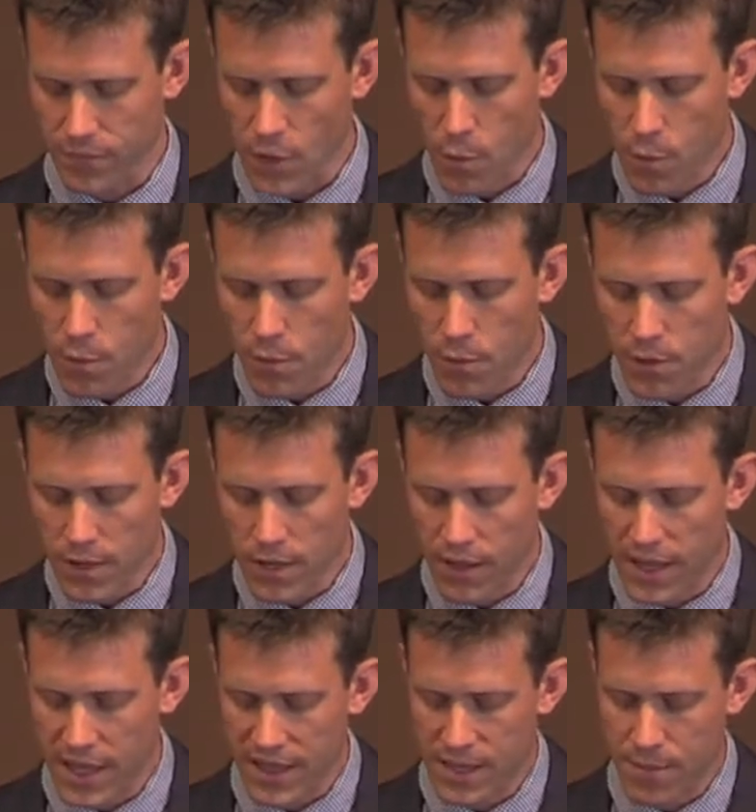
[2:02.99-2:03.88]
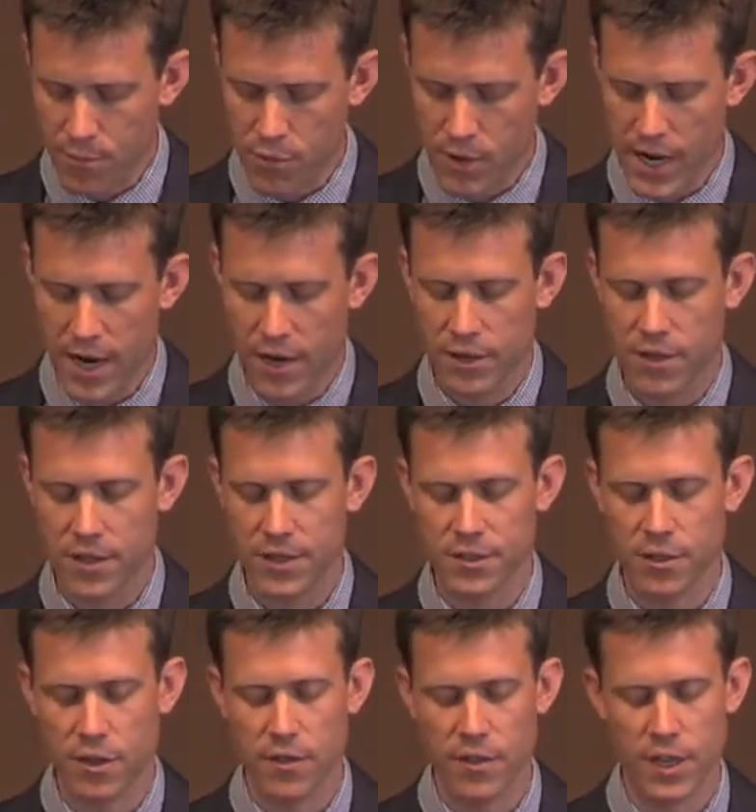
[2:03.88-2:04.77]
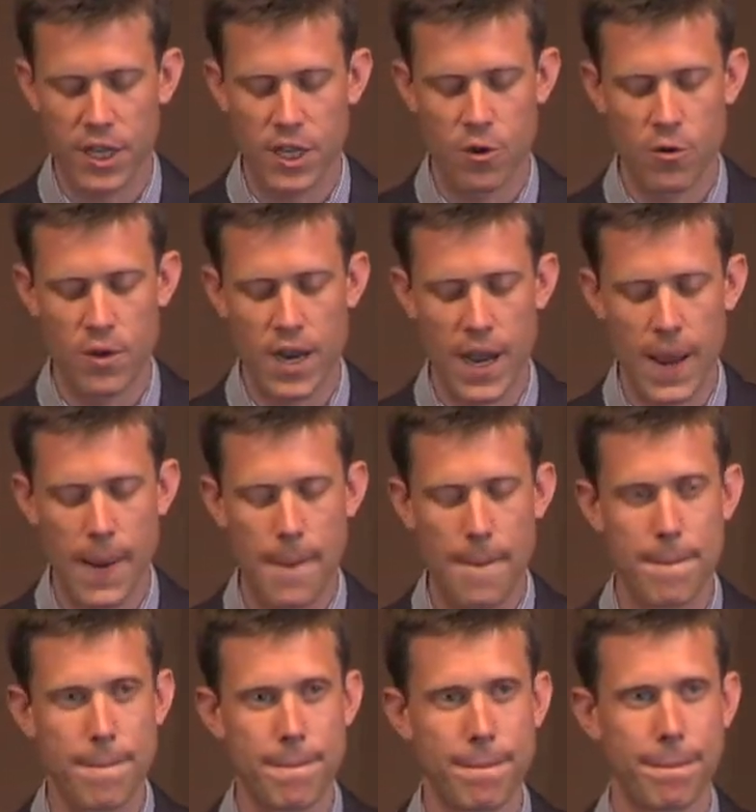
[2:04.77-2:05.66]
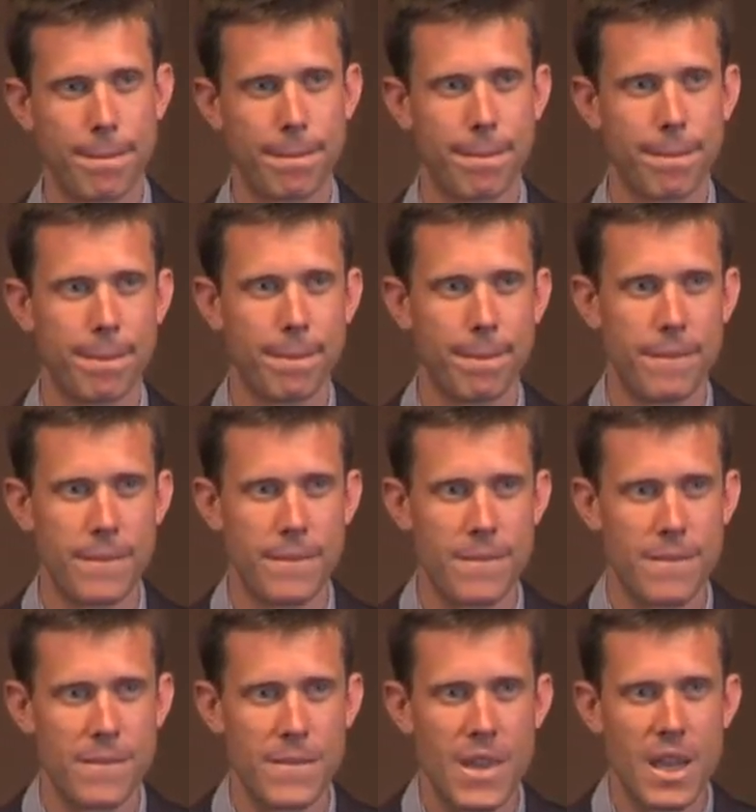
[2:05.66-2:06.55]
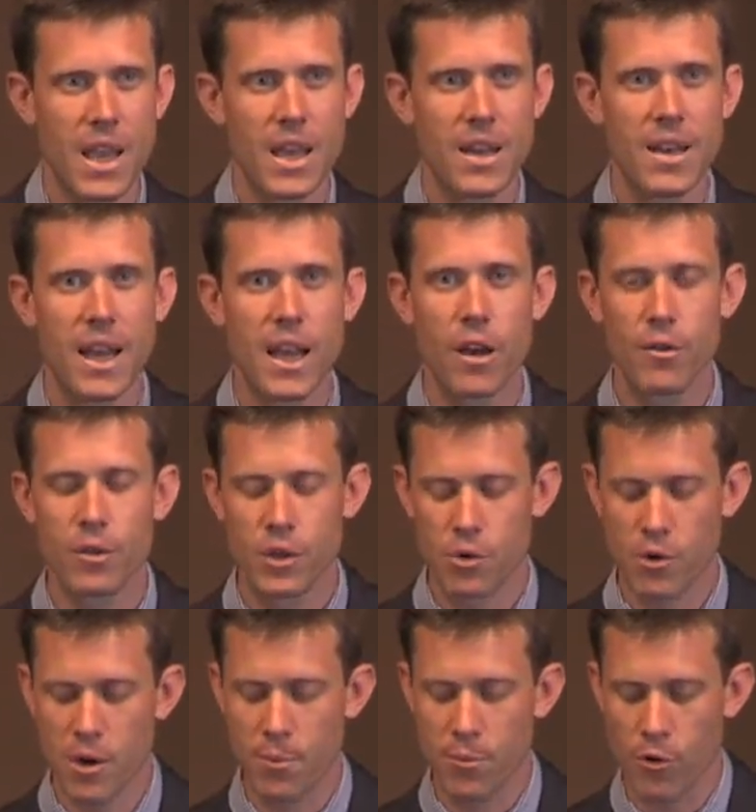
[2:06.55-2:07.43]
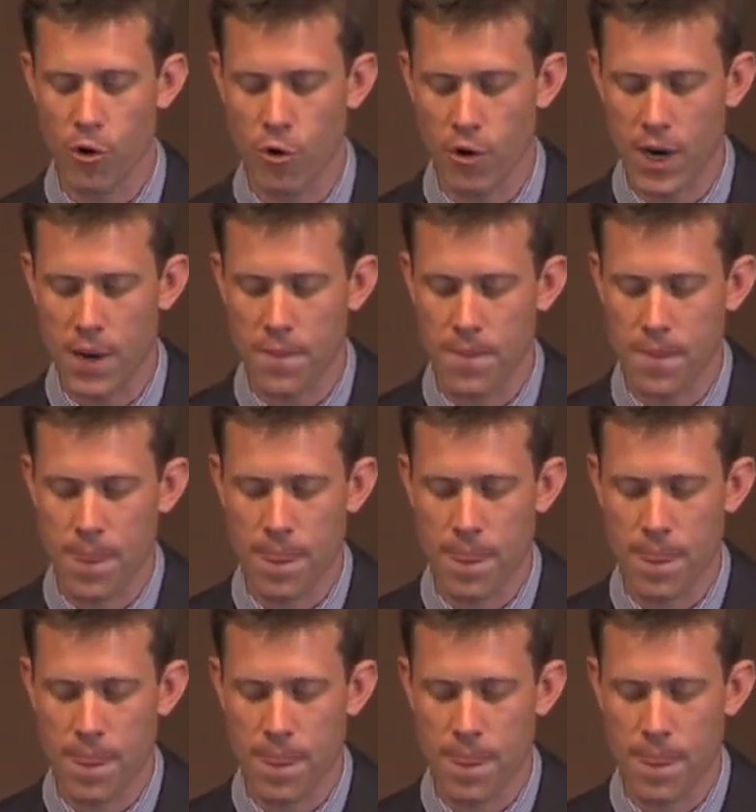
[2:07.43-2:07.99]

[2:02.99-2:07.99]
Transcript: We will collect them prior to the start of the Q&A. And now to our program.